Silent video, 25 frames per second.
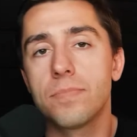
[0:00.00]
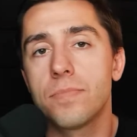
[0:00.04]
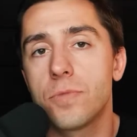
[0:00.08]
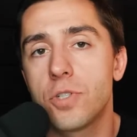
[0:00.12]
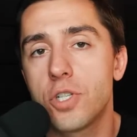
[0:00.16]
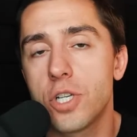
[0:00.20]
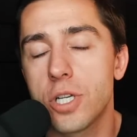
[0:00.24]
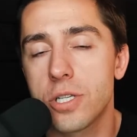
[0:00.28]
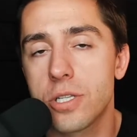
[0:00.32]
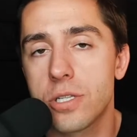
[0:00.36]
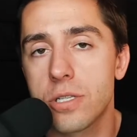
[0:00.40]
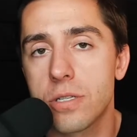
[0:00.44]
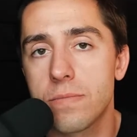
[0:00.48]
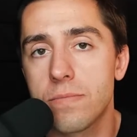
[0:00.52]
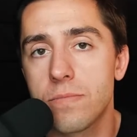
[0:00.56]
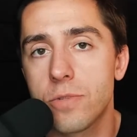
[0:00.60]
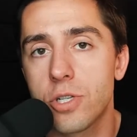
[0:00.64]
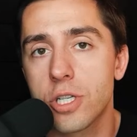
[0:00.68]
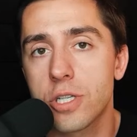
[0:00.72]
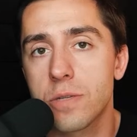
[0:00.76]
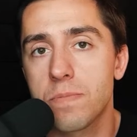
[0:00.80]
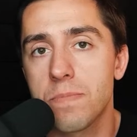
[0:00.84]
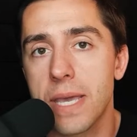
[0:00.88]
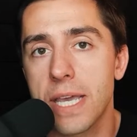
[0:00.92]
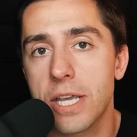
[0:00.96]

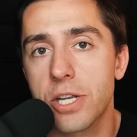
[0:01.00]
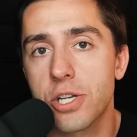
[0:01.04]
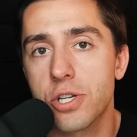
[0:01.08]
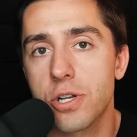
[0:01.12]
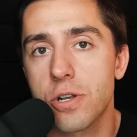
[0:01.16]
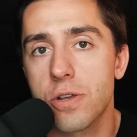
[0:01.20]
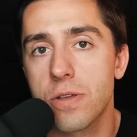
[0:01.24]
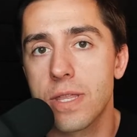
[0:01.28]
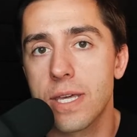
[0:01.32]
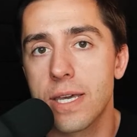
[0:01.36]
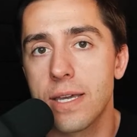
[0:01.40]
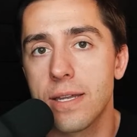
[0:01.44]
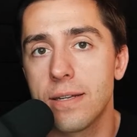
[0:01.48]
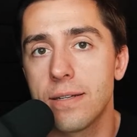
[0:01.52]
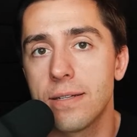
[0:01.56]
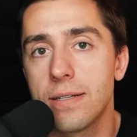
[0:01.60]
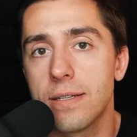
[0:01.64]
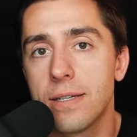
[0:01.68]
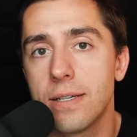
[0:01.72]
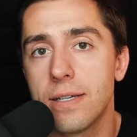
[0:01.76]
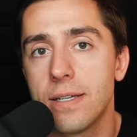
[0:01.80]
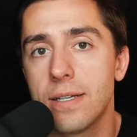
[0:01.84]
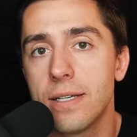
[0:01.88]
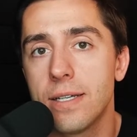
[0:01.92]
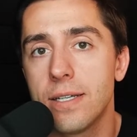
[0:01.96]
just make sure that
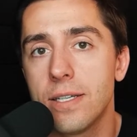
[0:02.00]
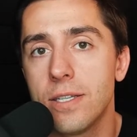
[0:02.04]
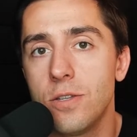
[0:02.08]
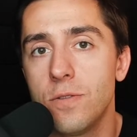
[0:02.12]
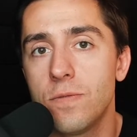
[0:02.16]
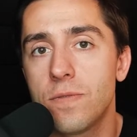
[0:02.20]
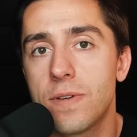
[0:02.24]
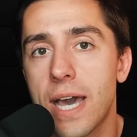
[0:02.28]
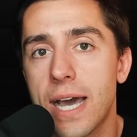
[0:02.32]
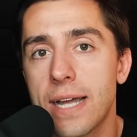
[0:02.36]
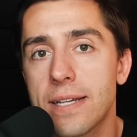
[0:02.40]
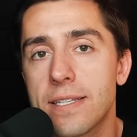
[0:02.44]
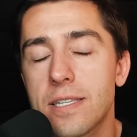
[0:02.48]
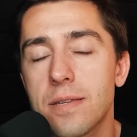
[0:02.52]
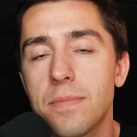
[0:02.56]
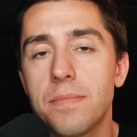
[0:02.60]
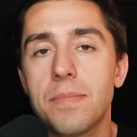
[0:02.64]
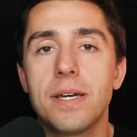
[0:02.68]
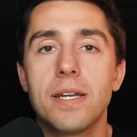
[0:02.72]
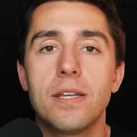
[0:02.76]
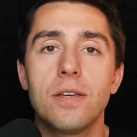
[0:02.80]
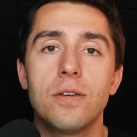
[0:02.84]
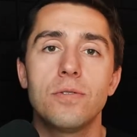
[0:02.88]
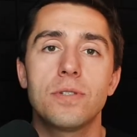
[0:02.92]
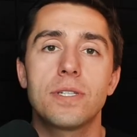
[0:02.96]
you've got
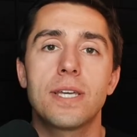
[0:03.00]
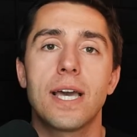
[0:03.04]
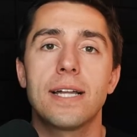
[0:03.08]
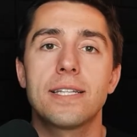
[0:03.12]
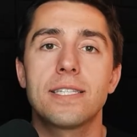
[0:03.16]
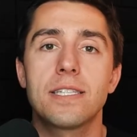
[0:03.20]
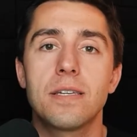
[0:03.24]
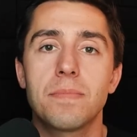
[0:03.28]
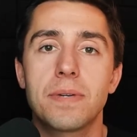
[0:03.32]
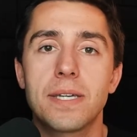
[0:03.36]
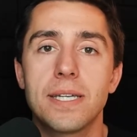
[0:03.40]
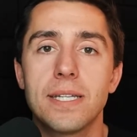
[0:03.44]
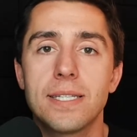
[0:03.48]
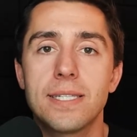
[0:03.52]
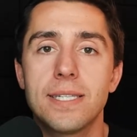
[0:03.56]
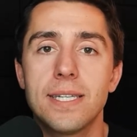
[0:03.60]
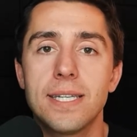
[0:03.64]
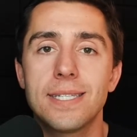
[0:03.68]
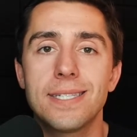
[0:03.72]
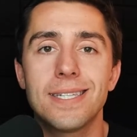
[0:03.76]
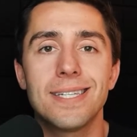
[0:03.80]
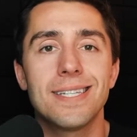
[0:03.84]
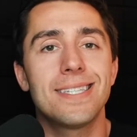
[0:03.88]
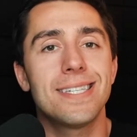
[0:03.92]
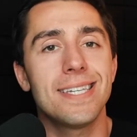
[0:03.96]
somebody who's got some
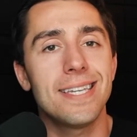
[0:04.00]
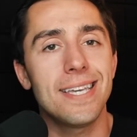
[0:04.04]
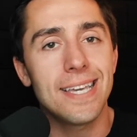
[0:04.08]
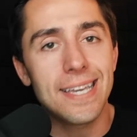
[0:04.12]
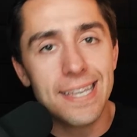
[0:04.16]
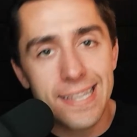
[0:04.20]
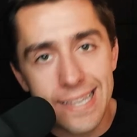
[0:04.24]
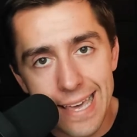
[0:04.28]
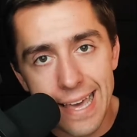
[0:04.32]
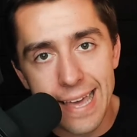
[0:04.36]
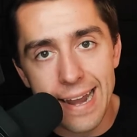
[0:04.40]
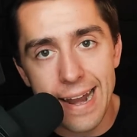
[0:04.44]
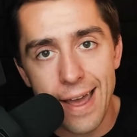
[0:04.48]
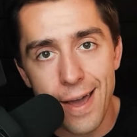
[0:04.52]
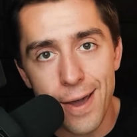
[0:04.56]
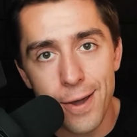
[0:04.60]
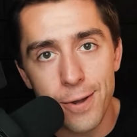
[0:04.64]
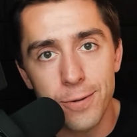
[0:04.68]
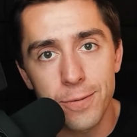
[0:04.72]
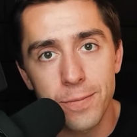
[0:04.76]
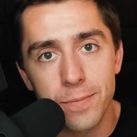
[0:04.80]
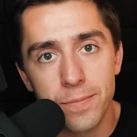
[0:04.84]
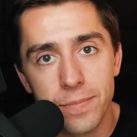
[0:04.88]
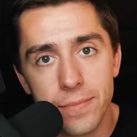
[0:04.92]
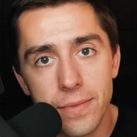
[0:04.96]
consistency,
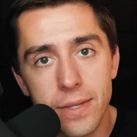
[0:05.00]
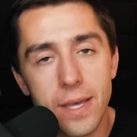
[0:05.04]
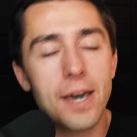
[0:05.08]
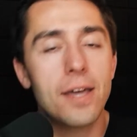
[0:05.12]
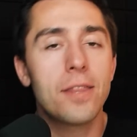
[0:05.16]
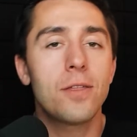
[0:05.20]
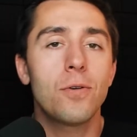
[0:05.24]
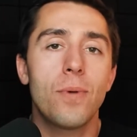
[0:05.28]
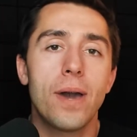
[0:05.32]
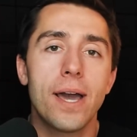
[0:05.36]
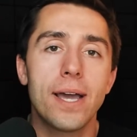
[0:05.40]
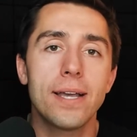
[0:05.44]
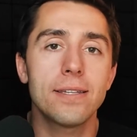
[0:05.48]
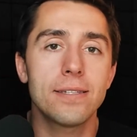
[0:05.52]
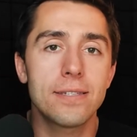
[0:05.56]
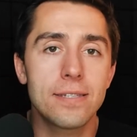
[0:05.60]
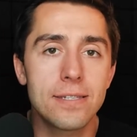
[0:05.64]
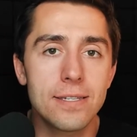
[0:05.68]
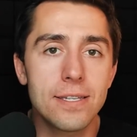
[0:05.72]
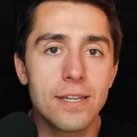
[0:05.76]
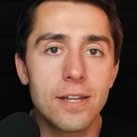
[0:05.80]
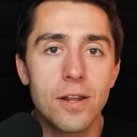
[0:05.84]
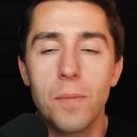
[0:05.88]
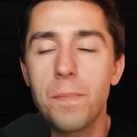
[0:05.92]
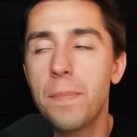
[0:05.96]

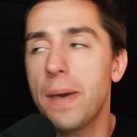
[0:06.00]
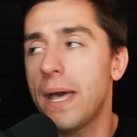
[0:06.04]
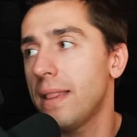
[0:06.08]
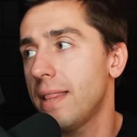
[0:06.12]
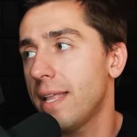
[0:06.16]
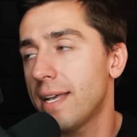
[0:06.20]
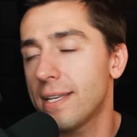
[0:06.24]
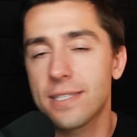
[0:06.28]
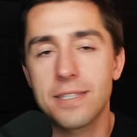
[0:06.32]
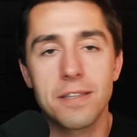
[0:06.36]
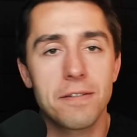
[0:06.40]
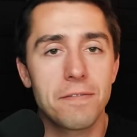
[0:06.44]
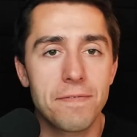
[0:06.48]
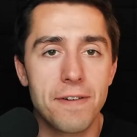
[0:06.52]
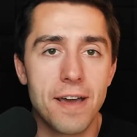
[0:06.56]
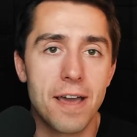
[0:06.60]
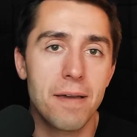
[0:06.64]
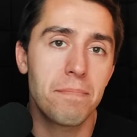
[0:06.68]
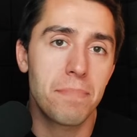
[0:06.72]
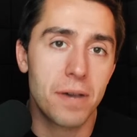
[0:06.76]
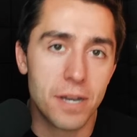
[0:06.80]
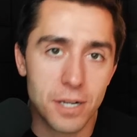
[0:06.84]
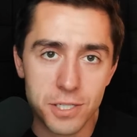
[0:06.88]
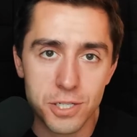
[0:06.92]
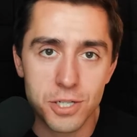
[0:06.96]
otherwise, bet less than
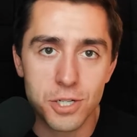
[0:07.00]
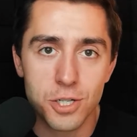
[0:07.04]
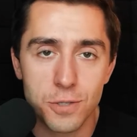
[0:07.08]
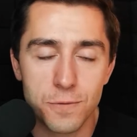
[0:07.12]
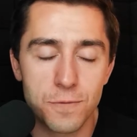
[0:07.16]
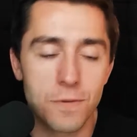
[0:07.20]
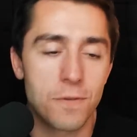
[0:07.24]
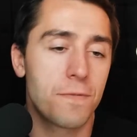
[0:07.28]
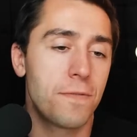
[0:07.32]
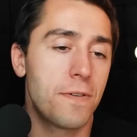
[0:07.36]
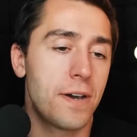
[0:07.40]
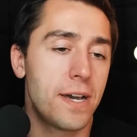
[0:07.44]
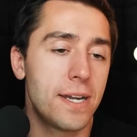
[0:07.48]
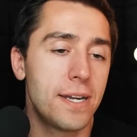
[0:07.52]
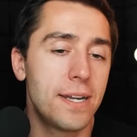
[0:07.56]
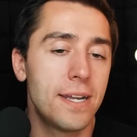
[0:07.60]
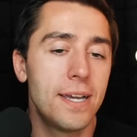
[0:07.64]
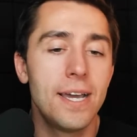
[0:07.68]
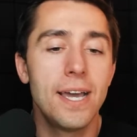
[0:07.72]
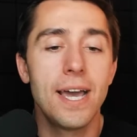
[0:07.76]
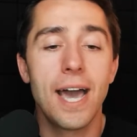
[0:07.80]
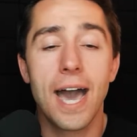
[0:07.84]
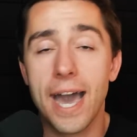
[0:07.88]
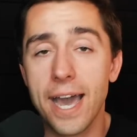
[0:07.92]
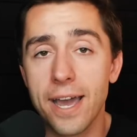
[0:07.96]
$5 just for fun.
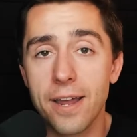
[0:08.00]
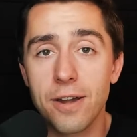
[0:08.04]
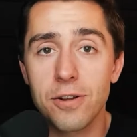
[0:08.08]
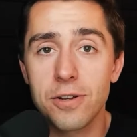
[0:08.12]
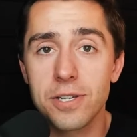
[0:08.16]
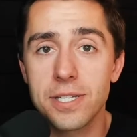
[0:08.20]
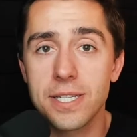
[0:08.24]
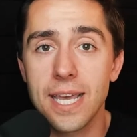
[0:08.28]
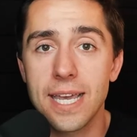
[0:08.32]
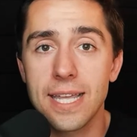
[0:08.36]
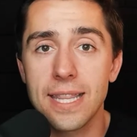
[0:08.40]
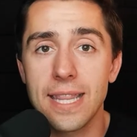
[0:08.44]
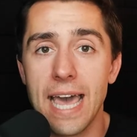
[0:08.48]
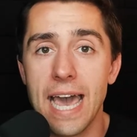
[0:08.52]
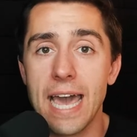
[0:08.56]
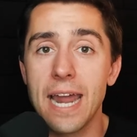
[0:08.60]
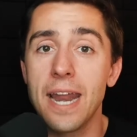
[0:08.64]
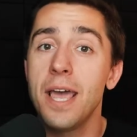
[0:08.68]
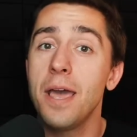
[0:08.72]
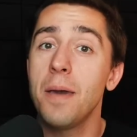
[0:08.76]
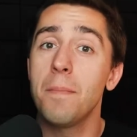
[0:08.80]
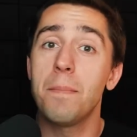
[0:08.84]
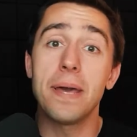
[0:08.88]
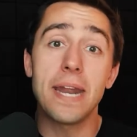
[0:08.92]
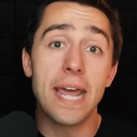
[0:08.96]
I understand that.
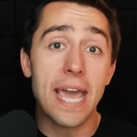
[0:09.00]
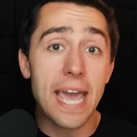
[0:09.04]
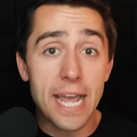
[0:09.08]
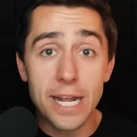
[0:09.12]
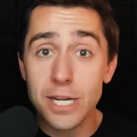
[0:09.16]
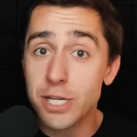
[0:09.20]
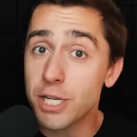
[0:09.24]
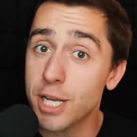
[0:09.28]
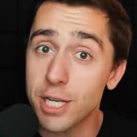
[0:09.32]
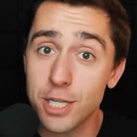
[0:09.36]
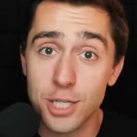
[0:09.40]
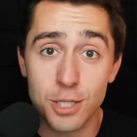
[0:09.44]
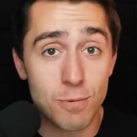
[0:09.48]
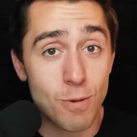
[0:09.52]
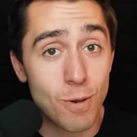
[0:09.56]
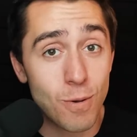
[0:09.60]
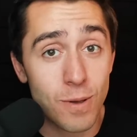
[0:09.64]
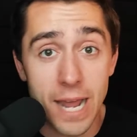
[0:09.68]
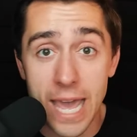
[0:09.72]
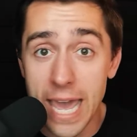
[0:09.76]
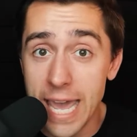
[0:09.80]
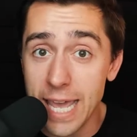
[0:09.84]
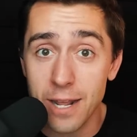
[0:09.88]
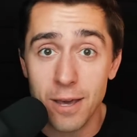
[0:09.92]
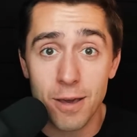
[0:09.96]
But AJ's
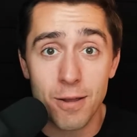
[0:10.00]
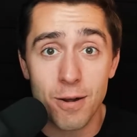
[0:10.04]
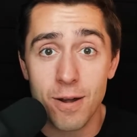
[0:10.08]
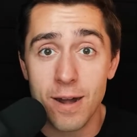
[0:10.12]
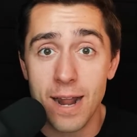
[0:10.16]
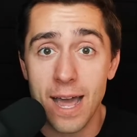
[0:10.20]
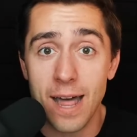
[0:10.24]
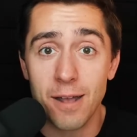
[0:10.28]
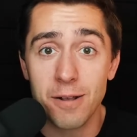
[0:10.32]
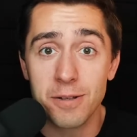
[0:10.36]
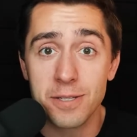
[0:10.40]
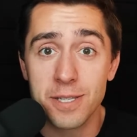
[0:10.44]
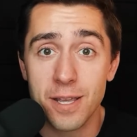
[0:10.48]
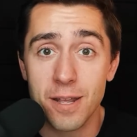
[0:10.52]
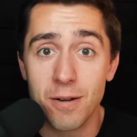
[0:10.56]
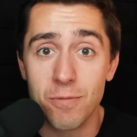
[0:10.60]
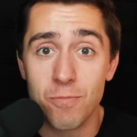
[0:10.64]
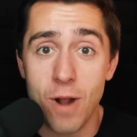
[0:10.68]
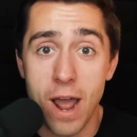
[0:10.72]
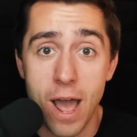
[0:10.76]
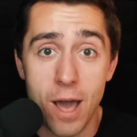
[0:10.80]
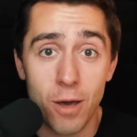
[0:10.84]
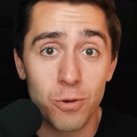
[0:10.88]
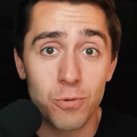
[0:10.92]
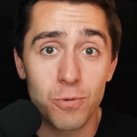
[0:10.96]
throwing $800 on
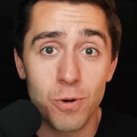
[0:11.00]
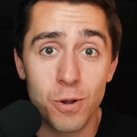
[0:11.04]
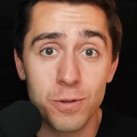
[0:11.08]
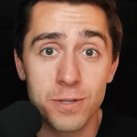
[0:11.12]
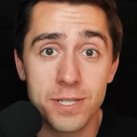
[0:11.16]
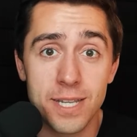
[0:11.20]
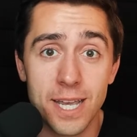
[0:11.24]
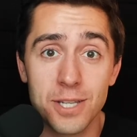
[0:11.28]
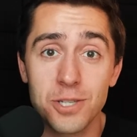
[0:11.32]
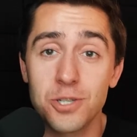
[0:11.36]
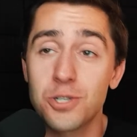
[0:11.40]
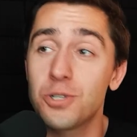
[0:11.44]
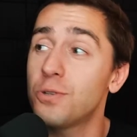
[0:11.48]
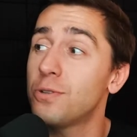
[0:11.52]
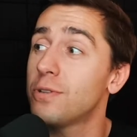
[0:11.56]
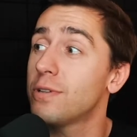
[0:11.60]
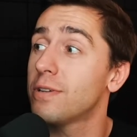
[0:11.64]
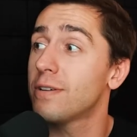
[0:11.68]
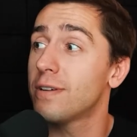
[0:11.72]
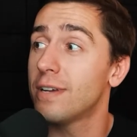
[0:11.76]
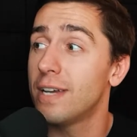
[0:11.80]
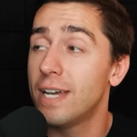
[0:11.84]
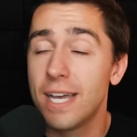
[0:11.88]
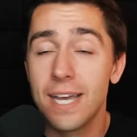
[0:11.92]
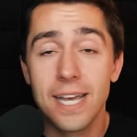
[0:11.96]
Raul Rosas
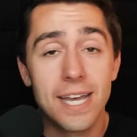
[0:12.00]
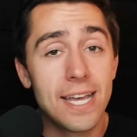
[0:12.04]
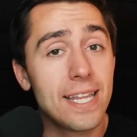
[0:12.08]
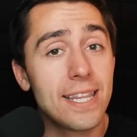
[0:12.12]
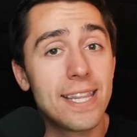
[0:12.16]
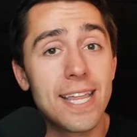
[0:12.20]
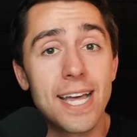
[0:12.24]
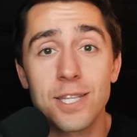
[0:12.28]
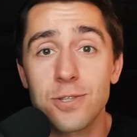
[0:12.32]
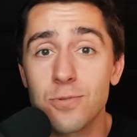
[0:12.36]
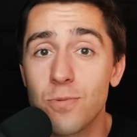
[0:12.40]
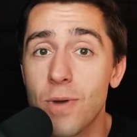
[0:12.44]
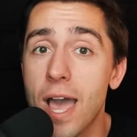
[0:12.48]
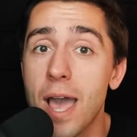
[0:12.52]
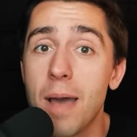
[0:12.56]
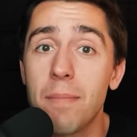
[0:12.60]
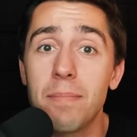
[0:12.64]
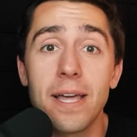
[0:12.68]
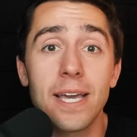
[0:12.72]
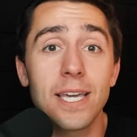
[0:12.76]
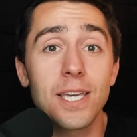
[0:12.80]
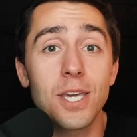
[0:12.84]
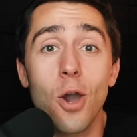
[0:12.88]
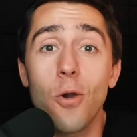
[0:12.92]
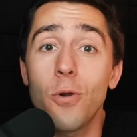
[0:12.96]
Jr. That's why I'm
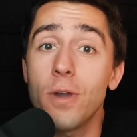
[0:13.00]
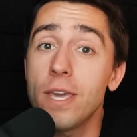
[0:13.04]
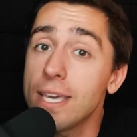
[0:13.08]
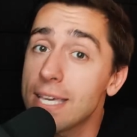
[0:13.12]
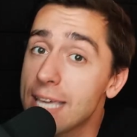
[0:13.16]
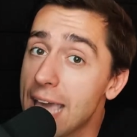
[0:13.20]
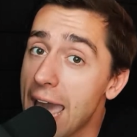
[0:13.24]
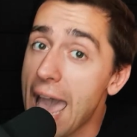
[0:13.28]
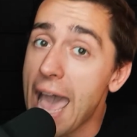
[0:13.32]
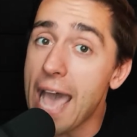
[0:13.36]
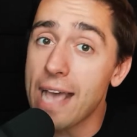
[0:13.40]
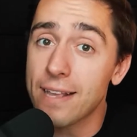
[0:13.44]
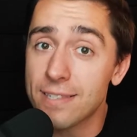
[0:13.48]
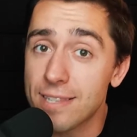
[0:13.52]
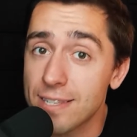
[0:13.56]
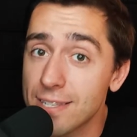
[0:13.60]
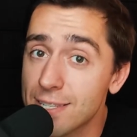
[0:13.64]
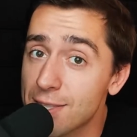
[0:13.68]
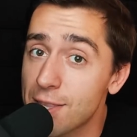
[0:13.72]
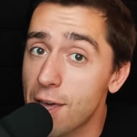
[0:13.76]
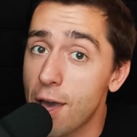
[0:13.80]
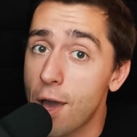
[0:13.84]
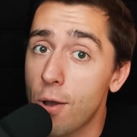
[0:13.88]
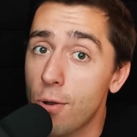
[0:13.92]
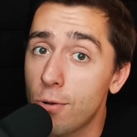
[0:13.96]
like, he
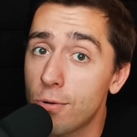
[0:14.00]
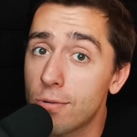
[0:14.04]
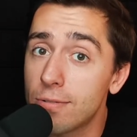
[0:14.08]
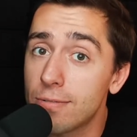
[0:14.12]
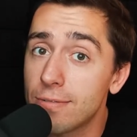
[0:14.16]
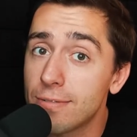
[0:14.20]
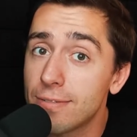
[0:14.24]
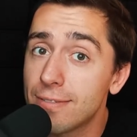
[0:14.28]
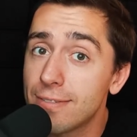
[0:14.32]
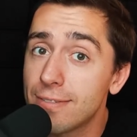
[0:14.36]
gasses though.